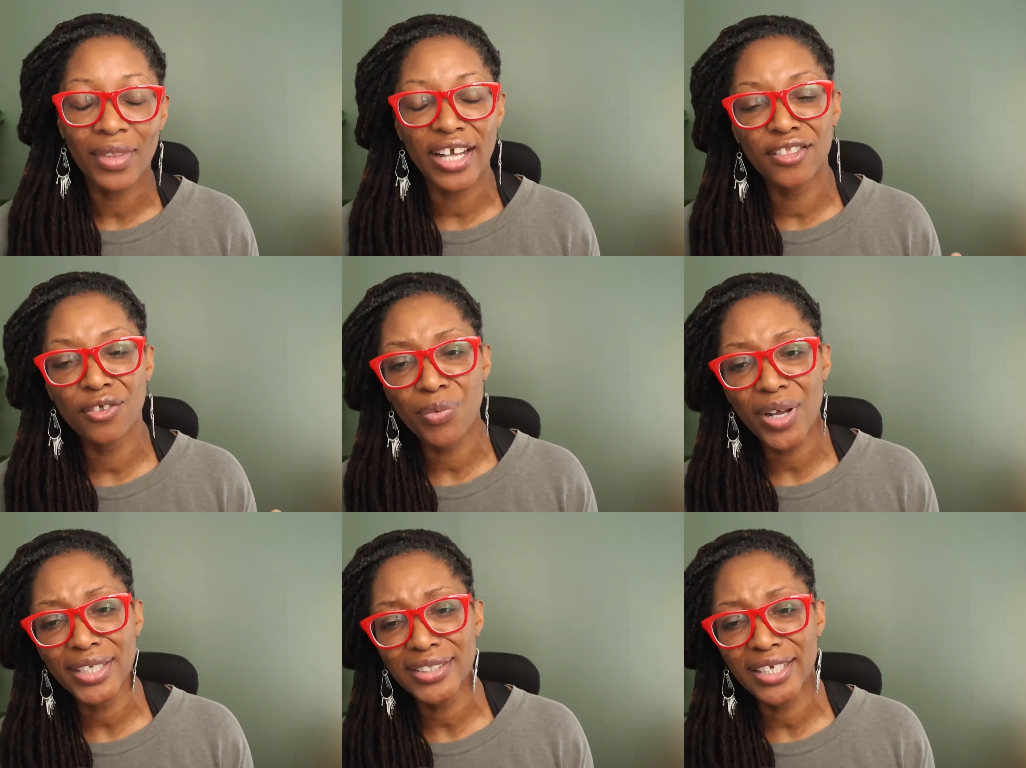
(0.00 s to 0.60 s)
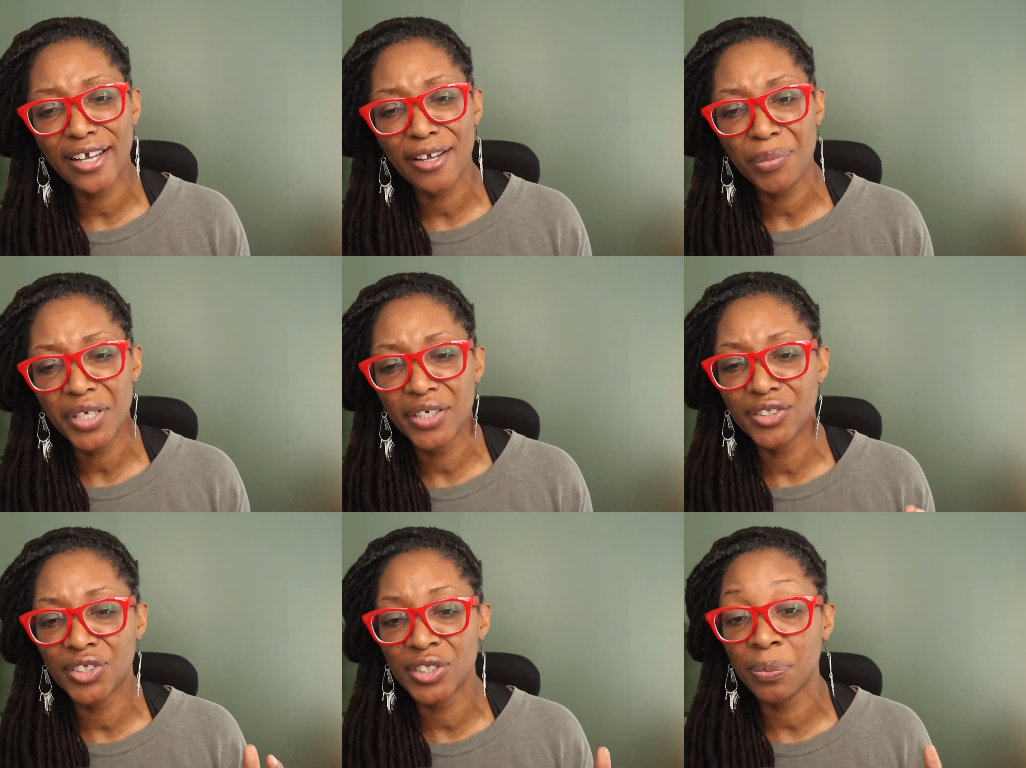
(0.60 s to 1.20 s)
And the right time
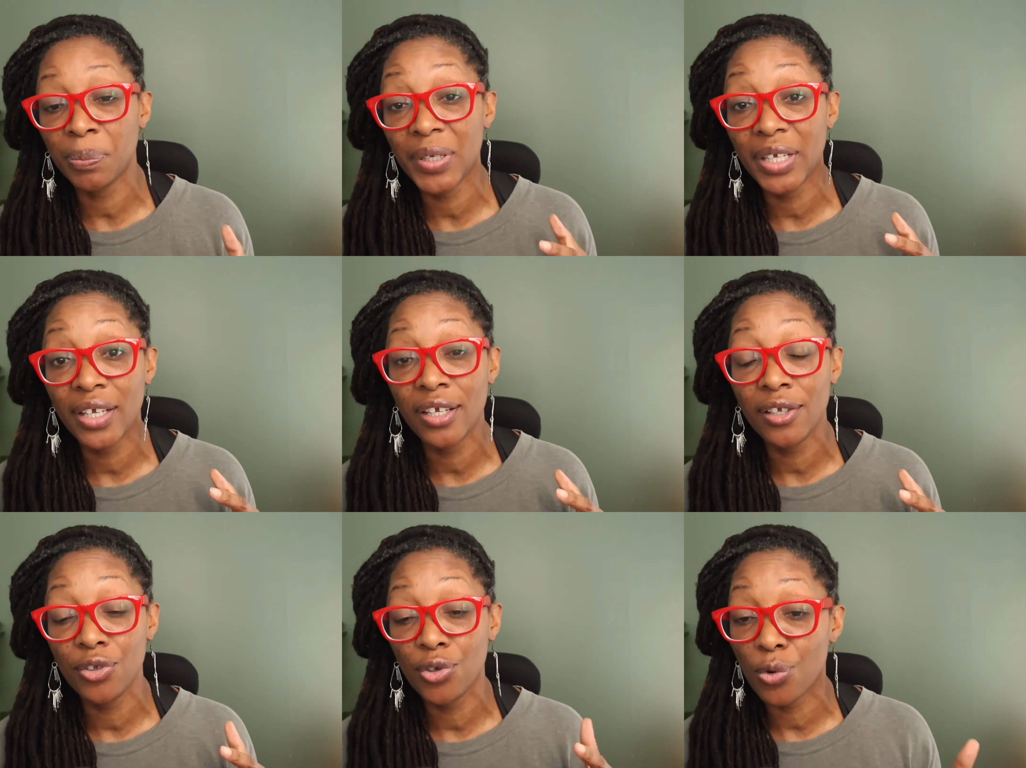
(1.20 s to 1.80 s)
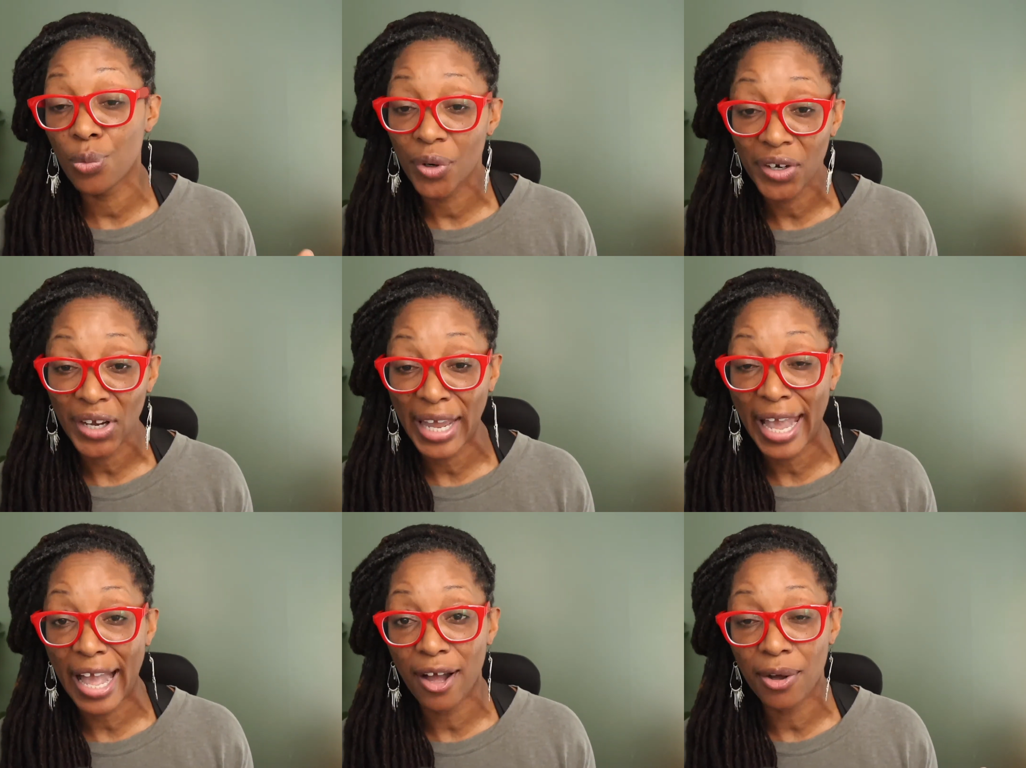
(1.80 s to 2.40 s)
could just be your
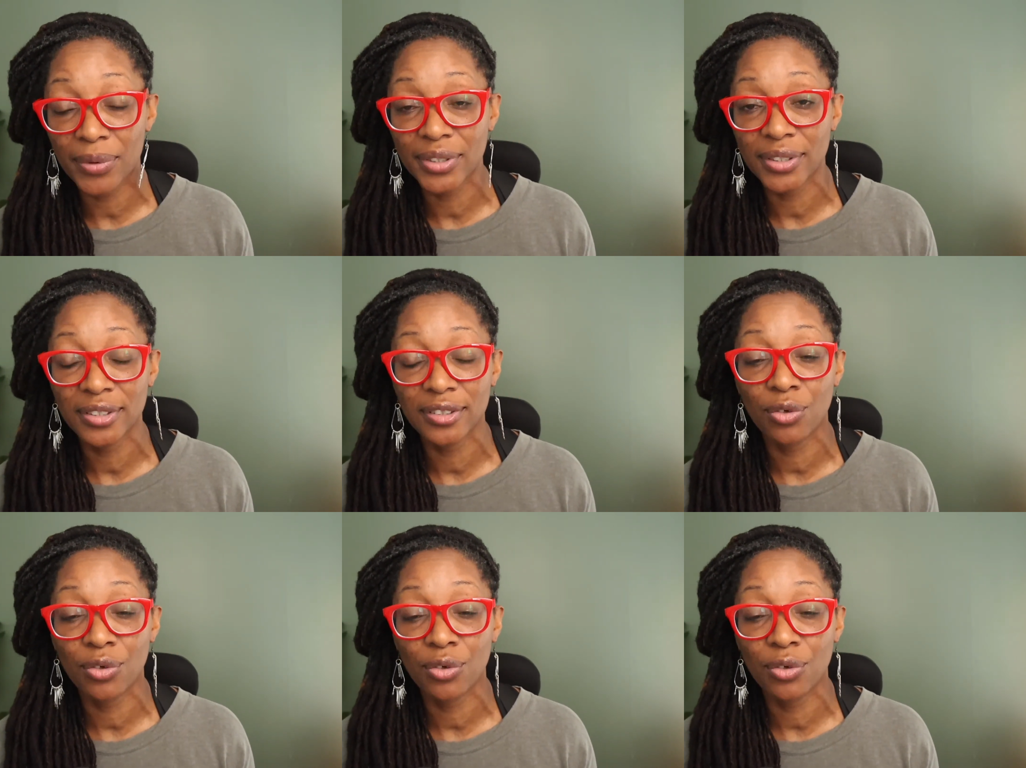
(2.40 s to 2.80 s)
working hours.